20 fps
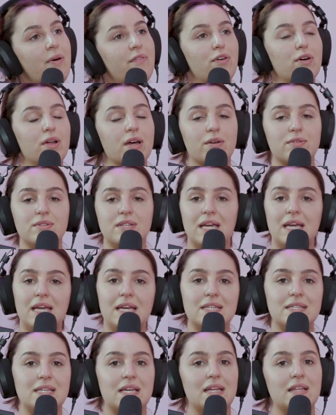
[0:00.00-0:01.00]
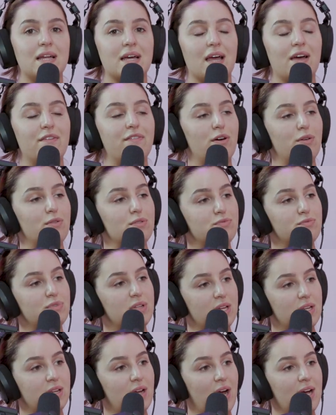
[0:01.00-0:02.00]
I felt like it was easy. Like I felt it was
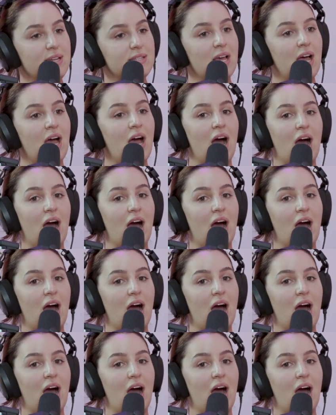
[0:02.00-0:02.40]
really nice.